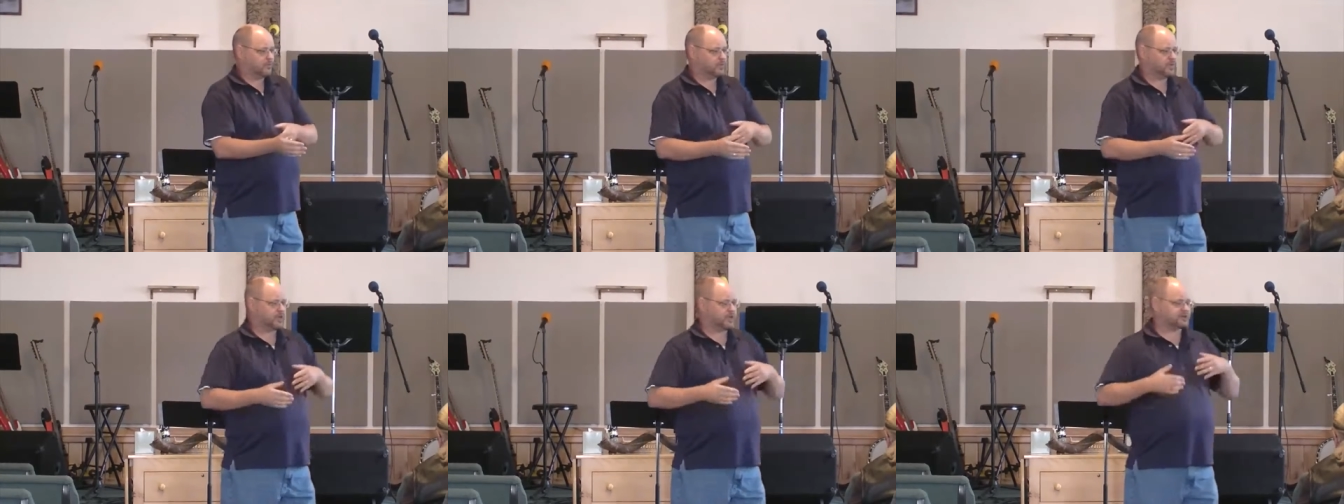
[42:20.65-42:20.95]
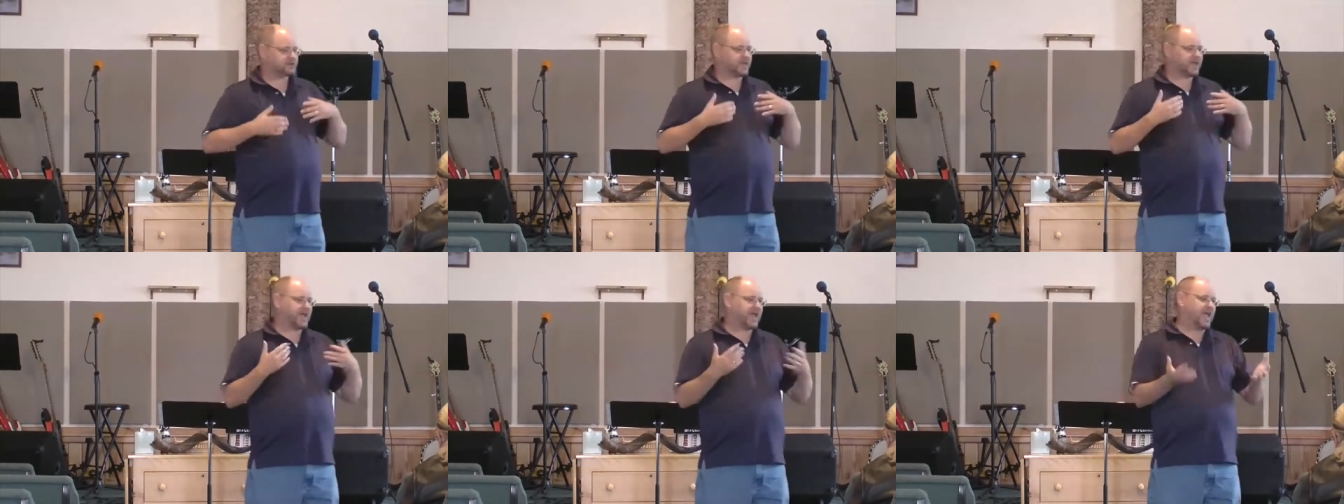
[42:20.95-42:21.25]

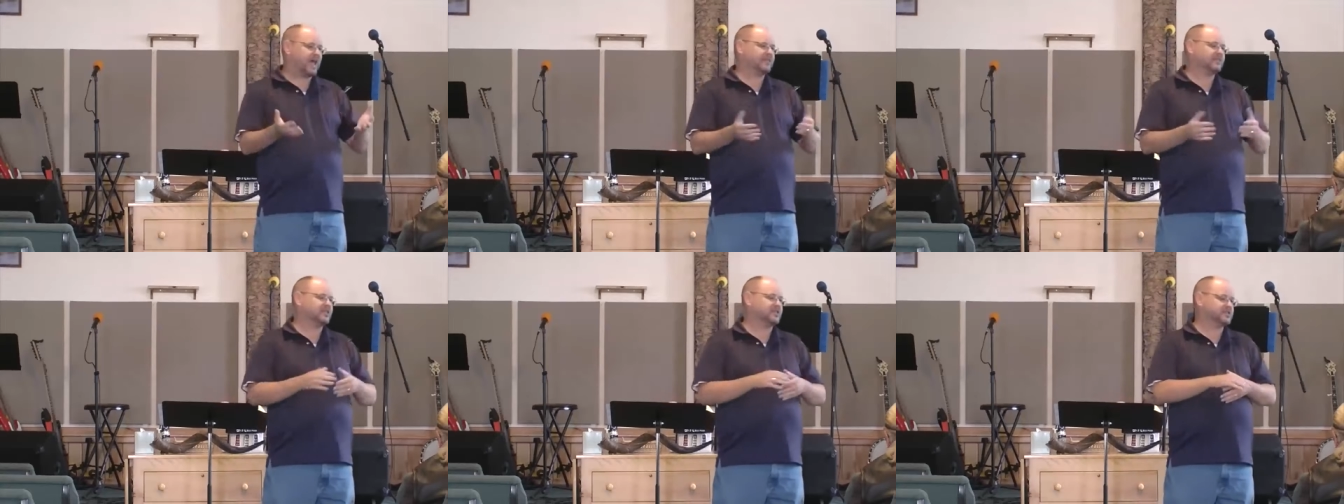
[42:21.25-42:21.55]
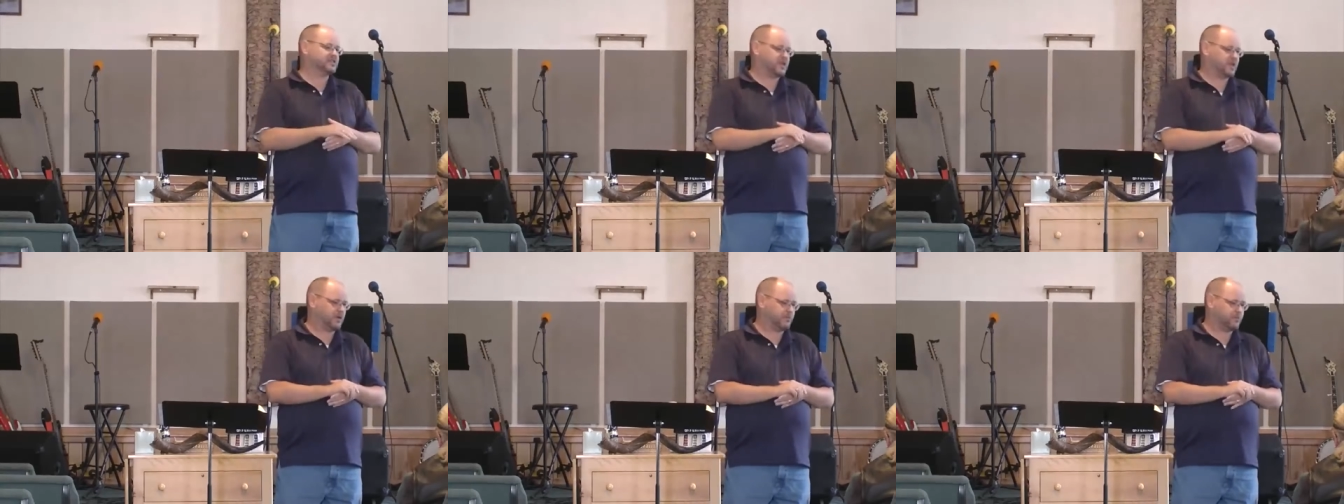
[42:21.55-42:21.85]
because I had
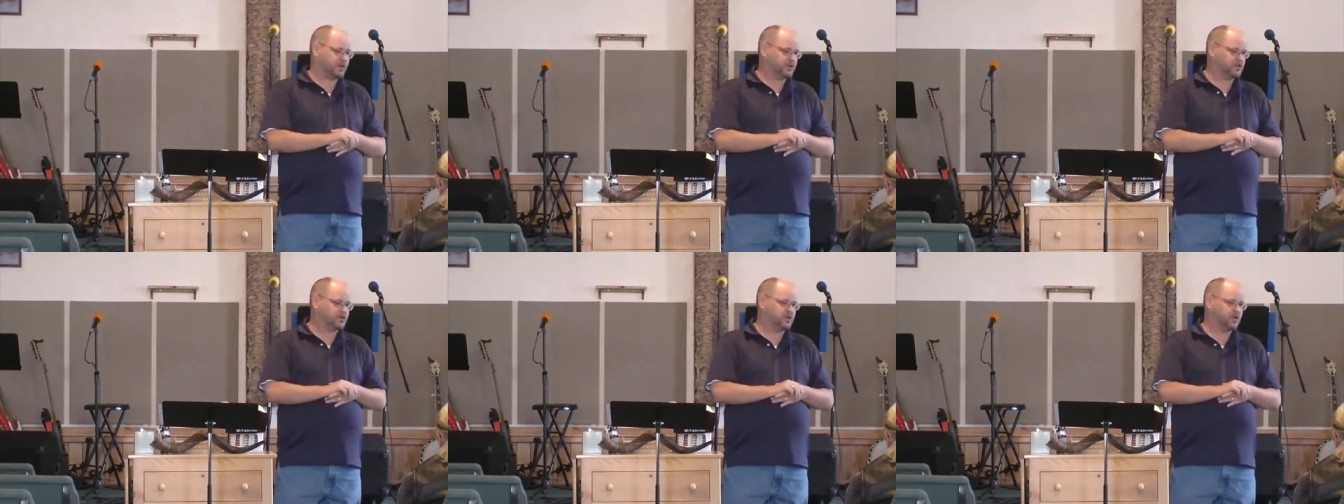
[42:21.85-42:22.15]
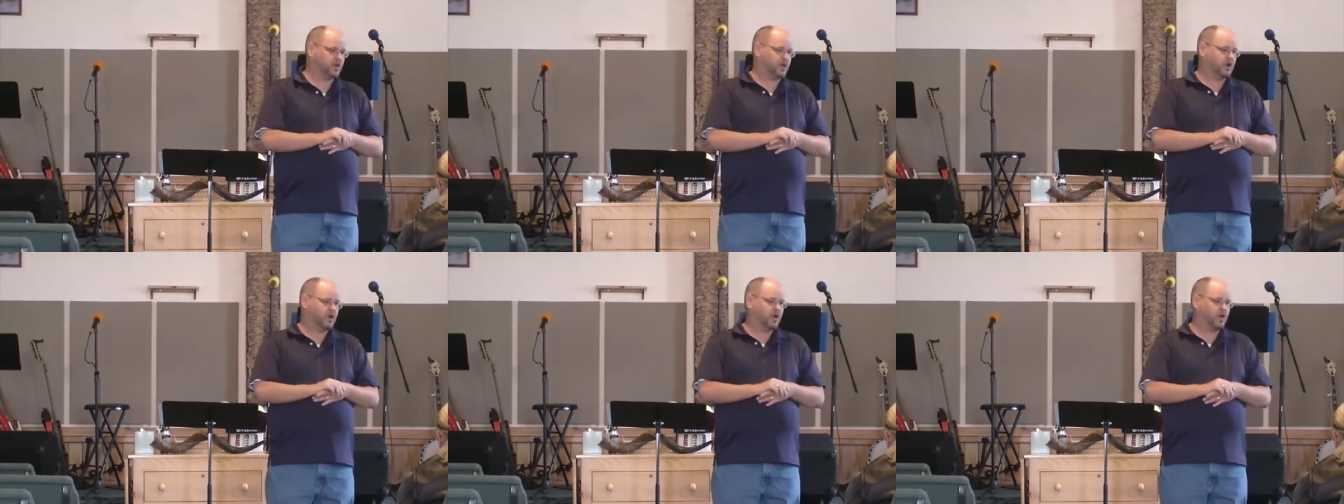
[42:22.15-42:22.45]
this
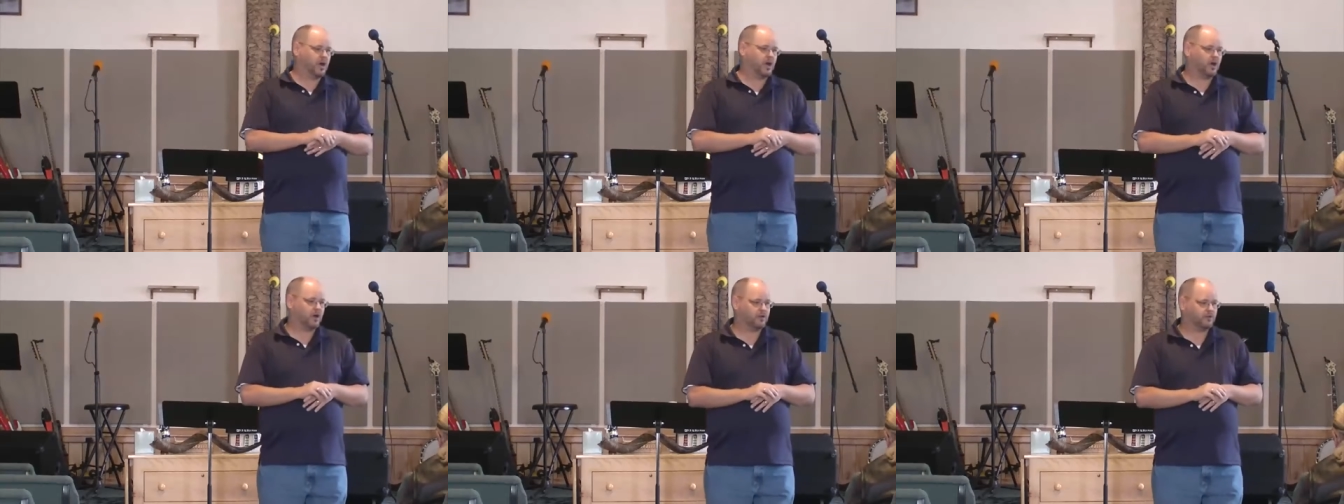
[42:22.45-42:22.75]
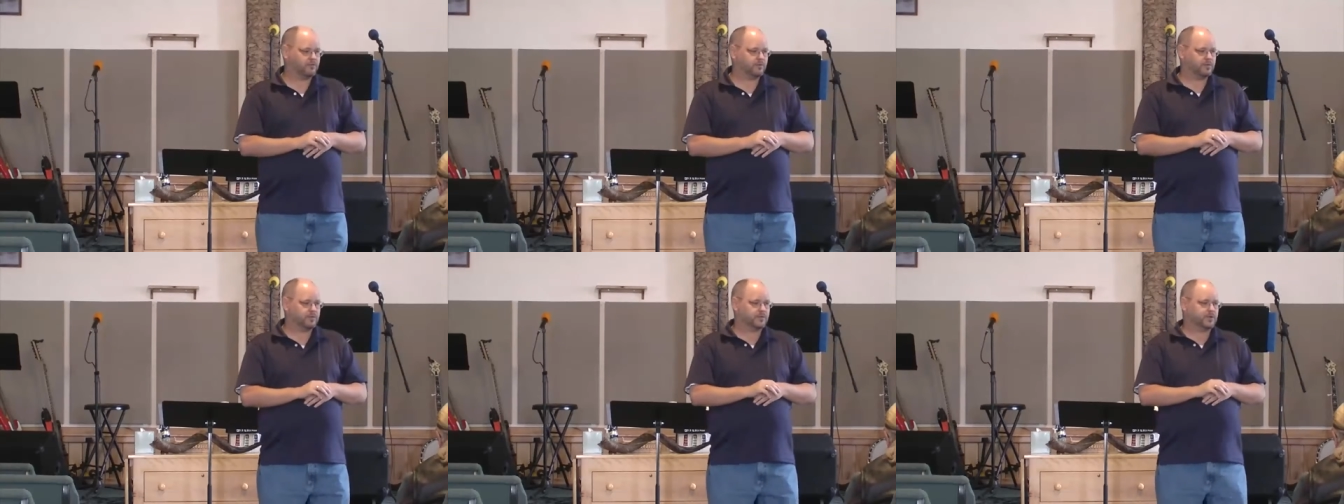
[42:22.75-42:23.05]
image of